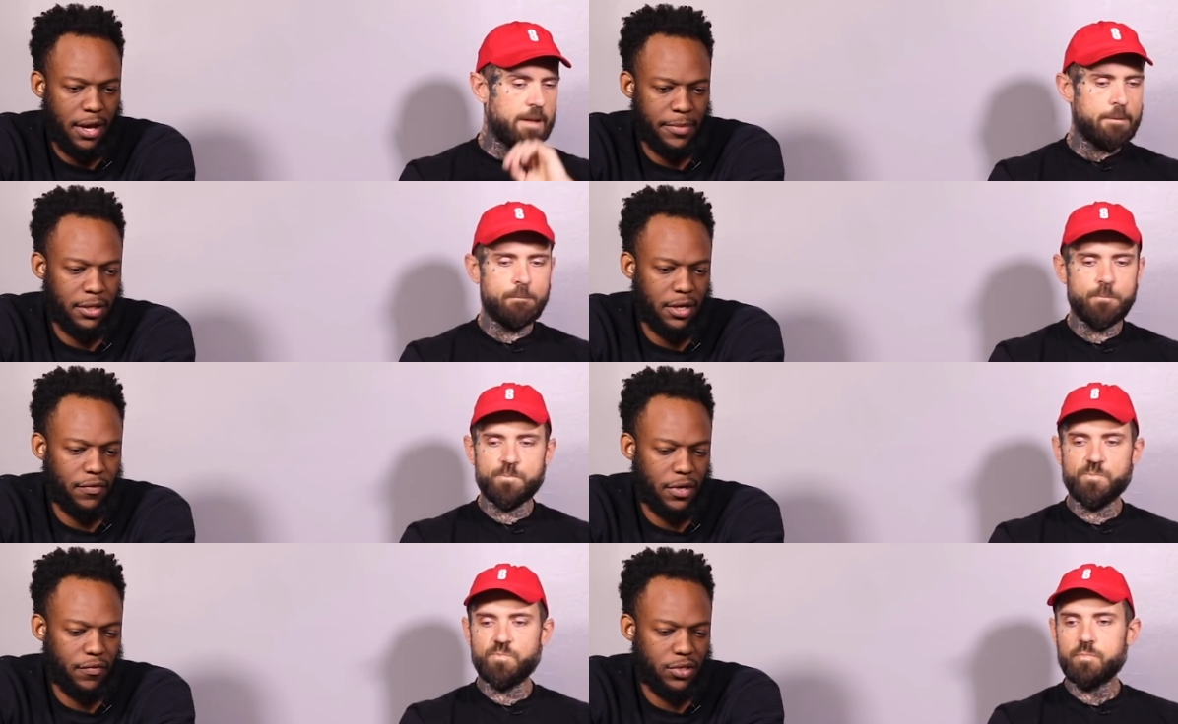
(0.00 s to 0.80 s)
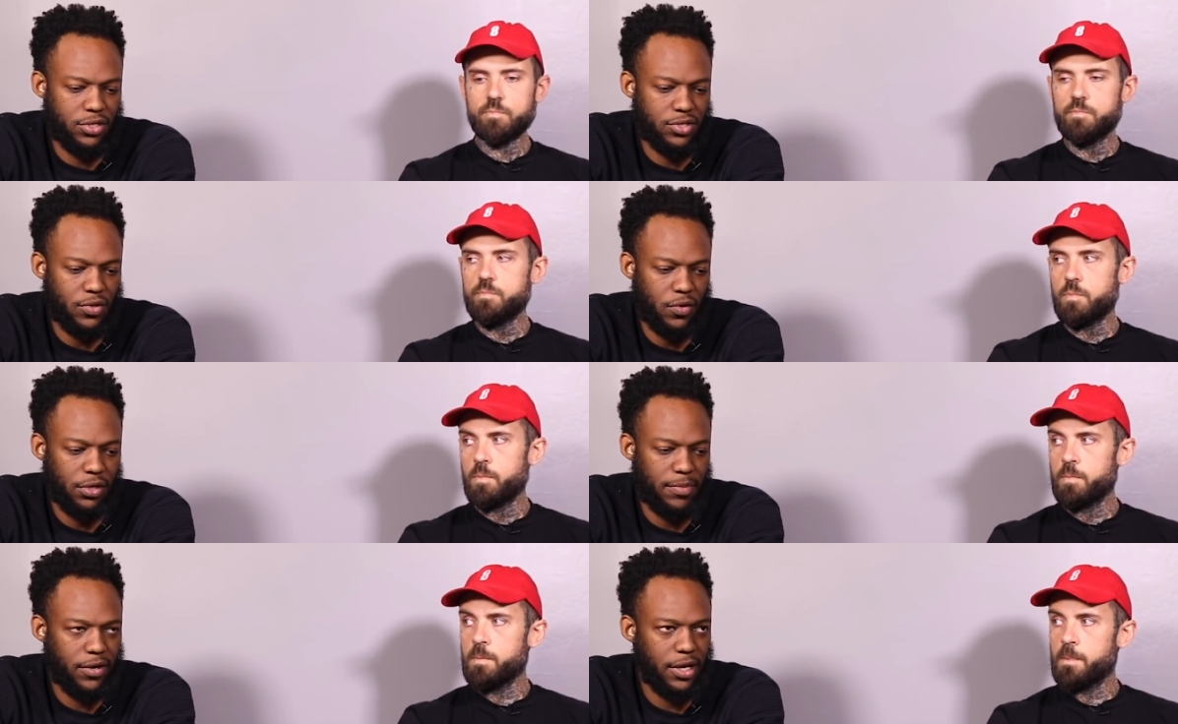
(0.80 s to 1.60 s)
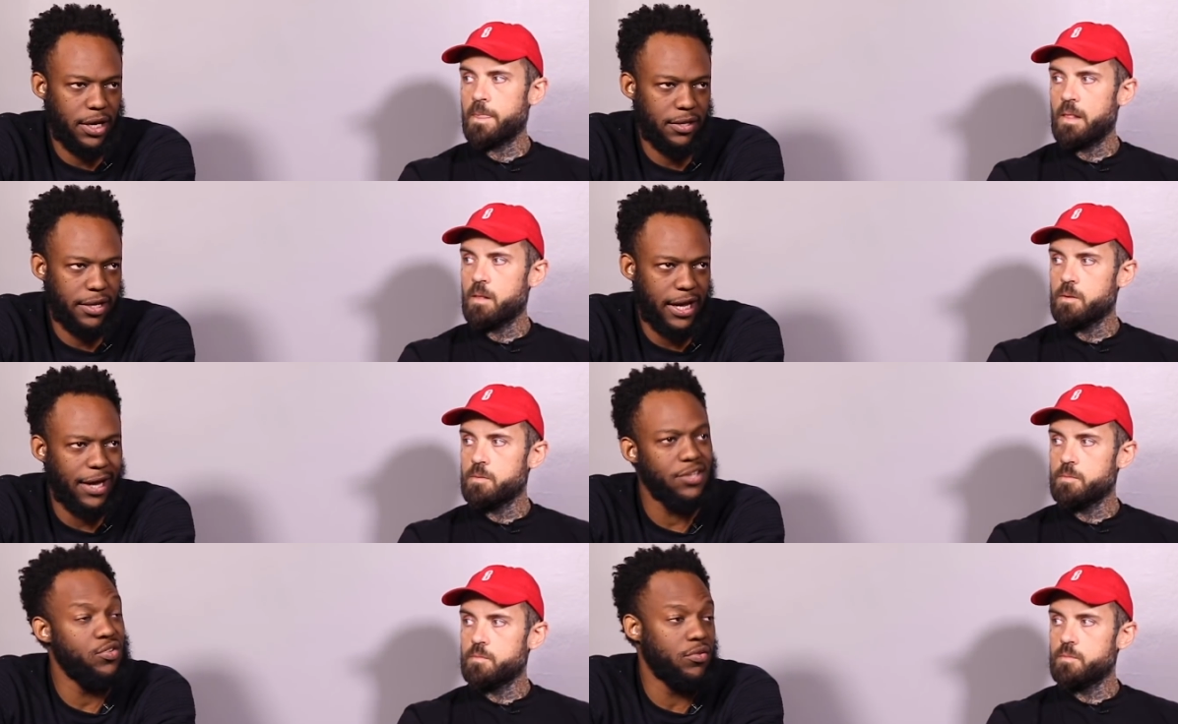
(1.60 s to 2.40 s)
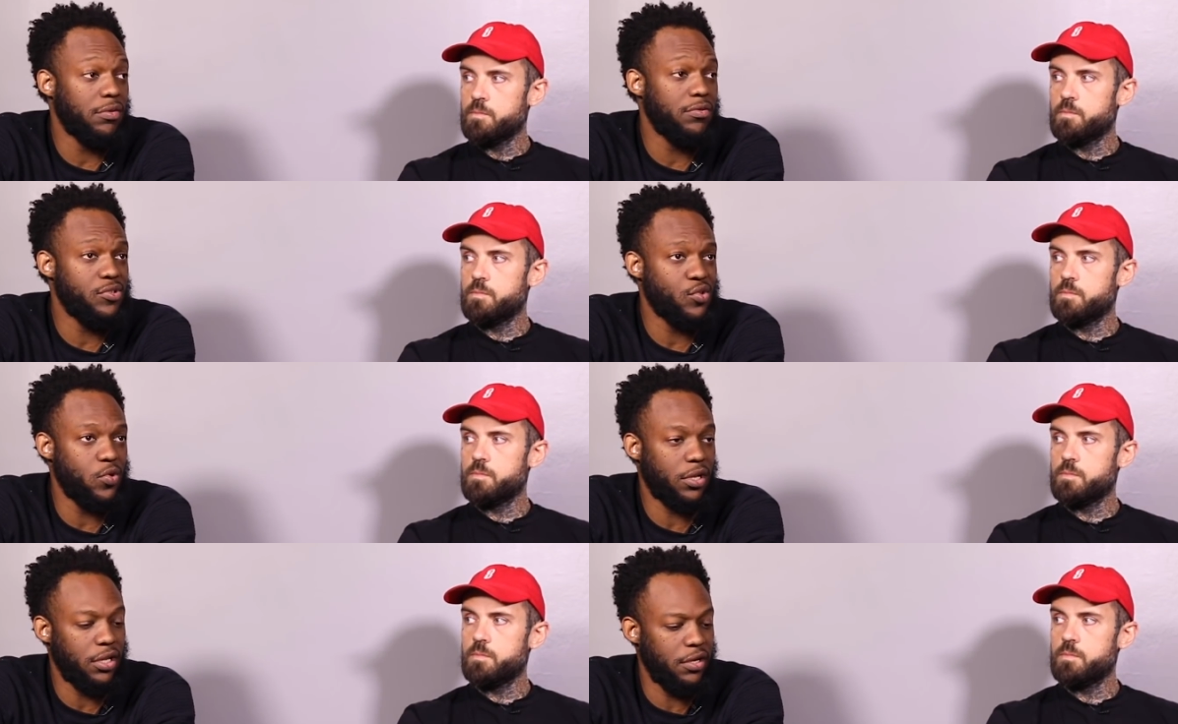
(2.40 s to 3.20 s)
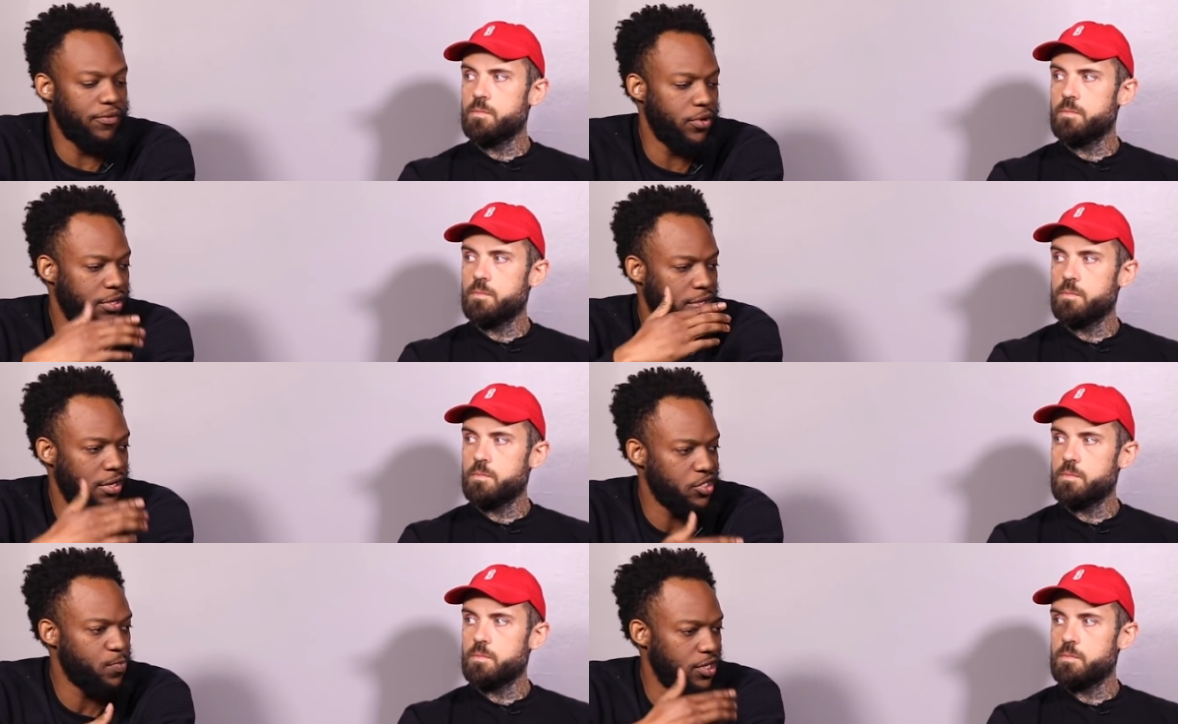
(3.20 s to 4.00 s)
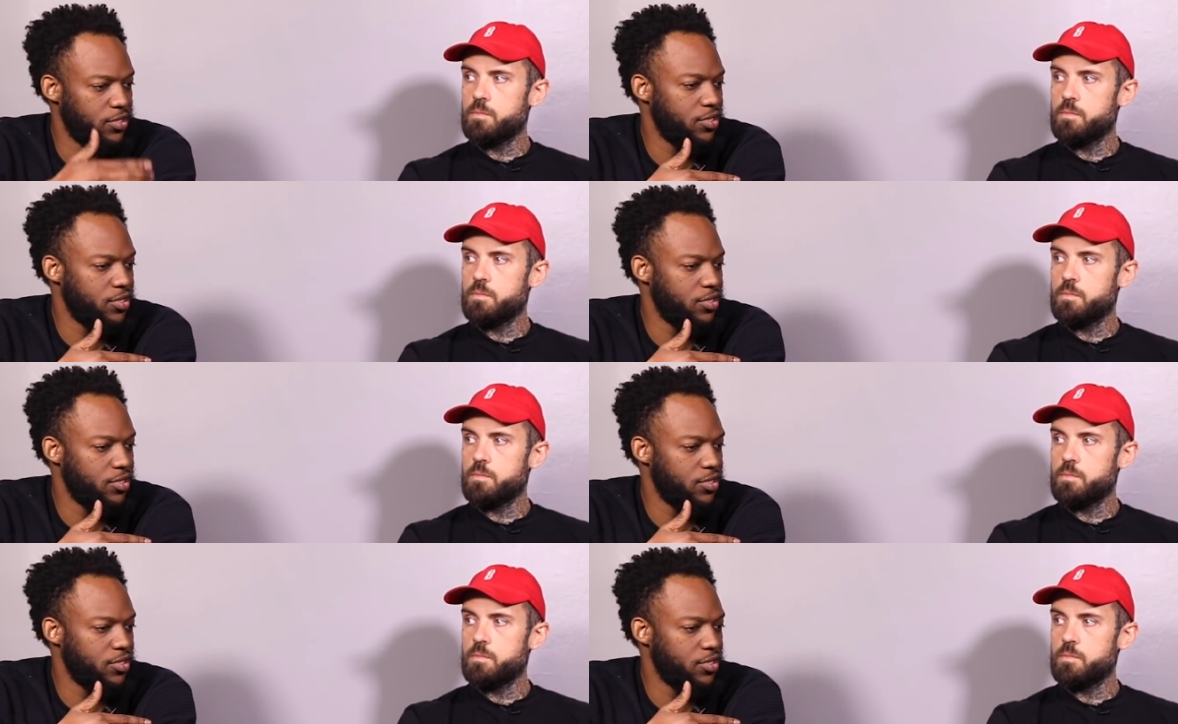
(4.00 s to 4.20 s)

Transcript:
Speaker 1: I mean, if we're just talking about kind of like, I guess you're sort of clairvoyant in that space,